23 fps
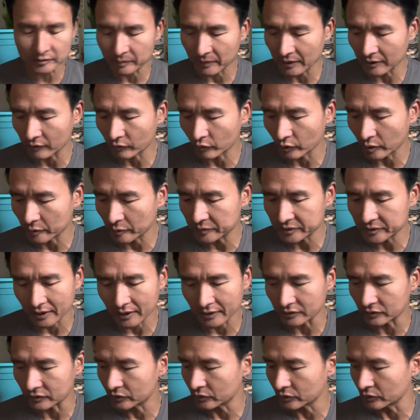my grip
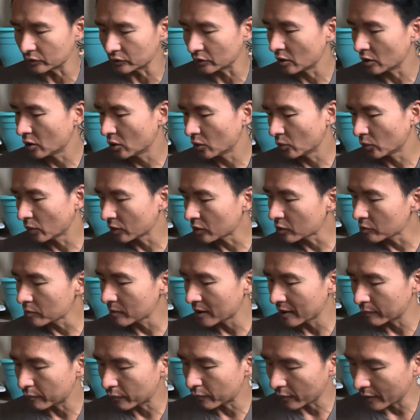size too. One of
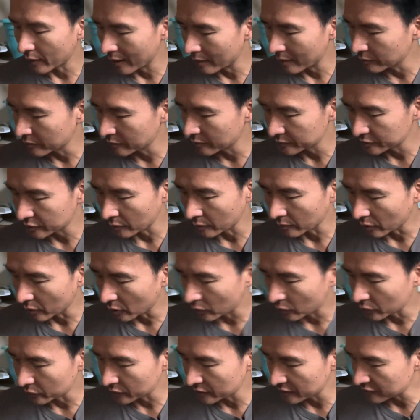my problems of
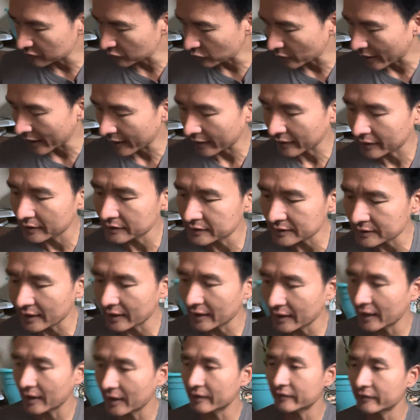all these rackets I
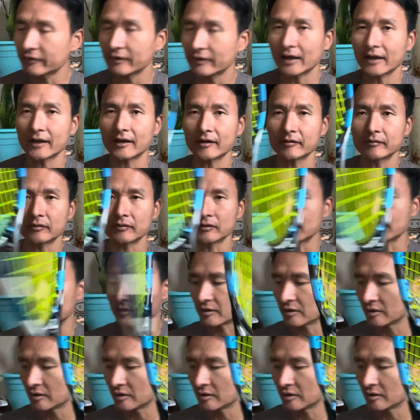have a